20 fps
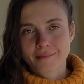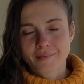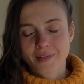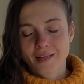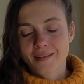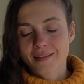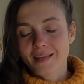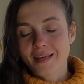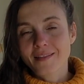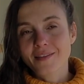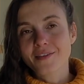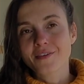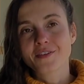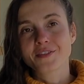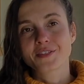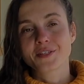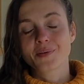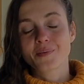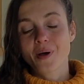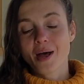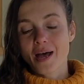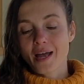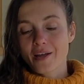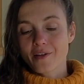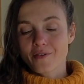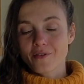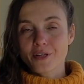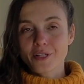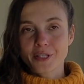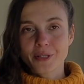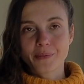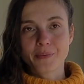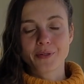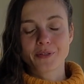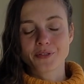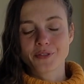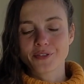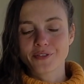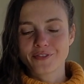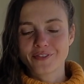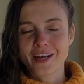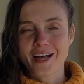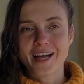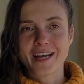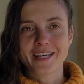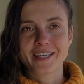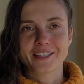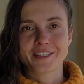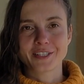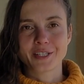Another reason why I really want to find